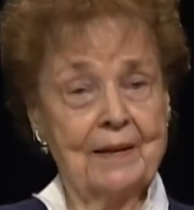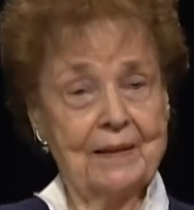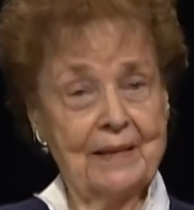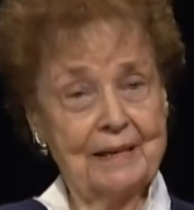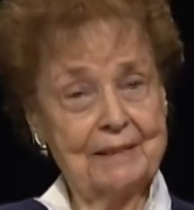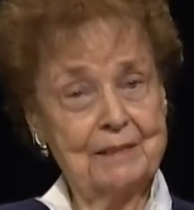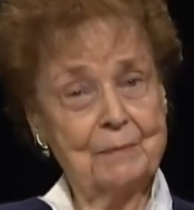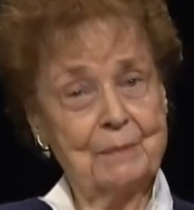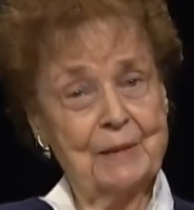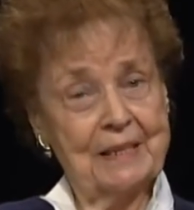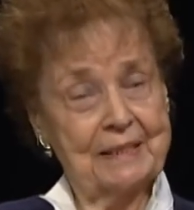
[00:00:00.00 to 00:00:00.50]

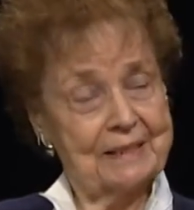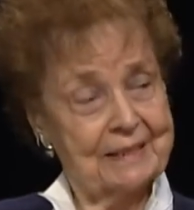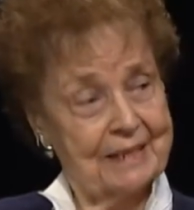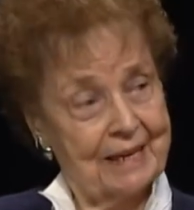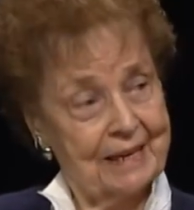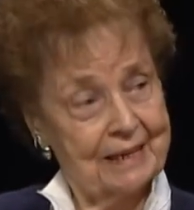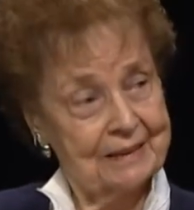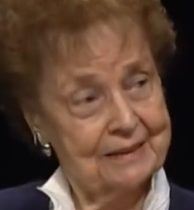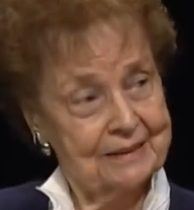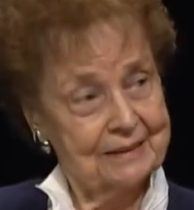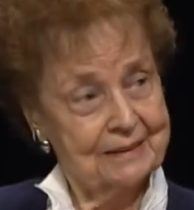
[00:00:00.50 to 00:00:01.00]
That's my
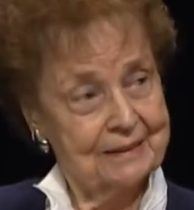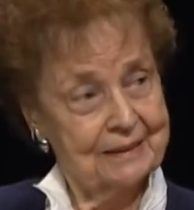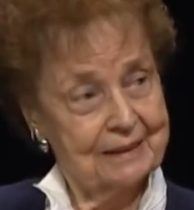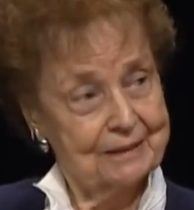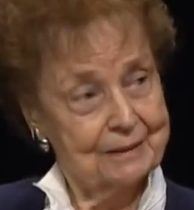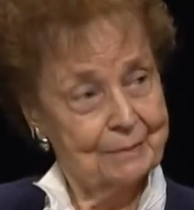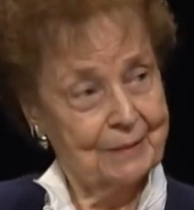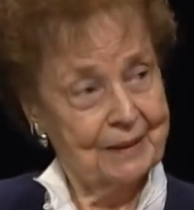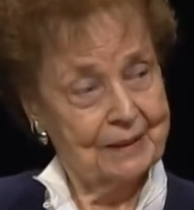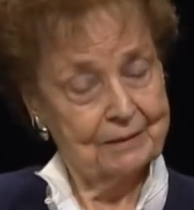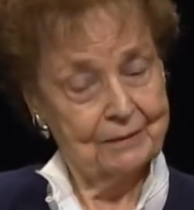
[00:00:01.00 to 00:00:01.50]
talent,
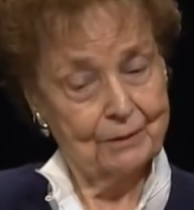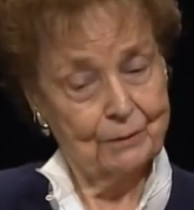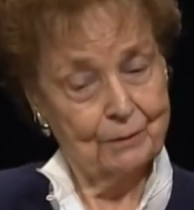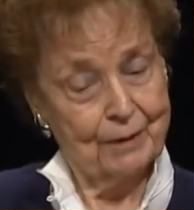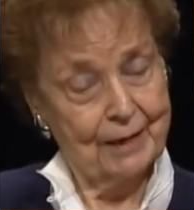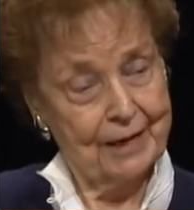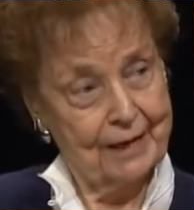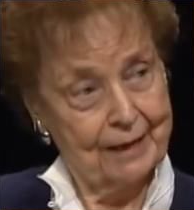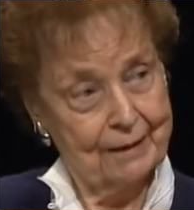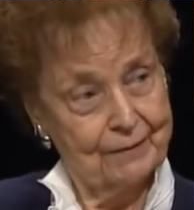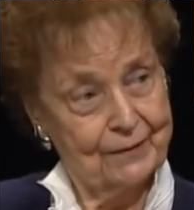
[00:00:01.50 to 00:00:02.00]
that's my
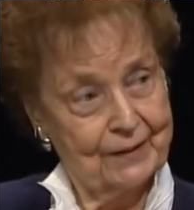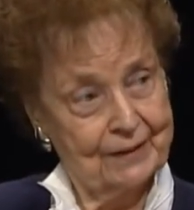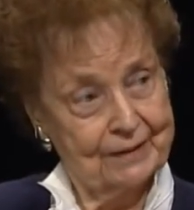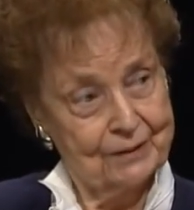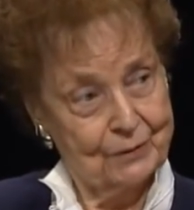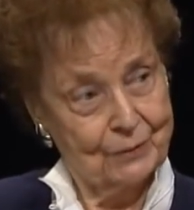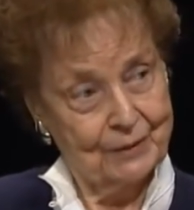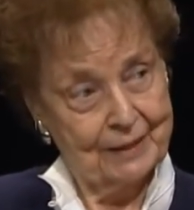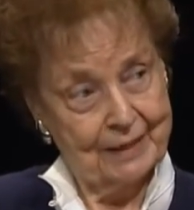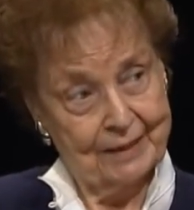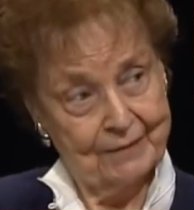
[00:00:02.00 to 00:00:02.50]
craft,
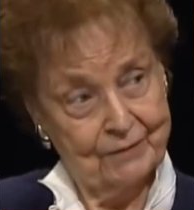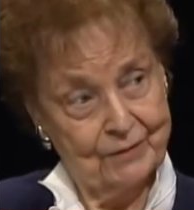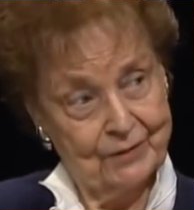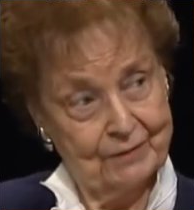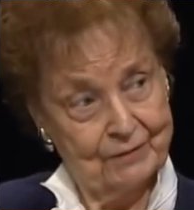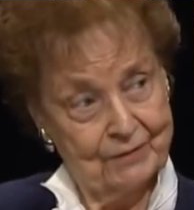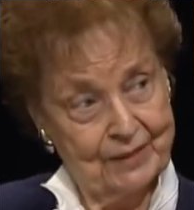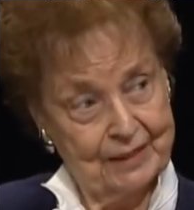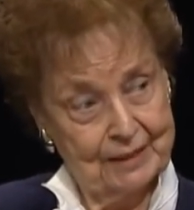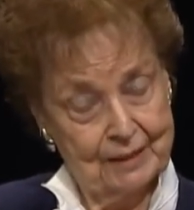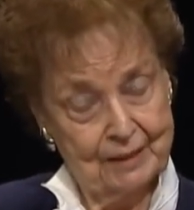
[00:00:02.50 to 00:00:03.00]
that's what I've
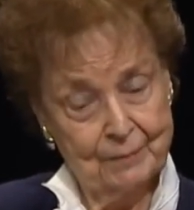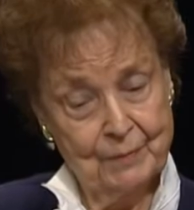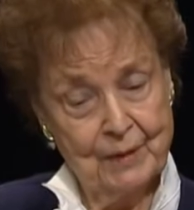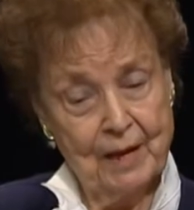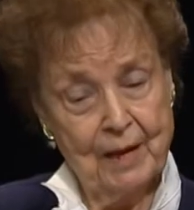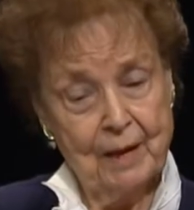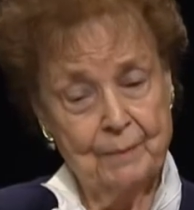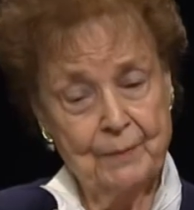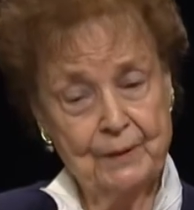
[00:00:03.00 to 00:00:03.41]
developed.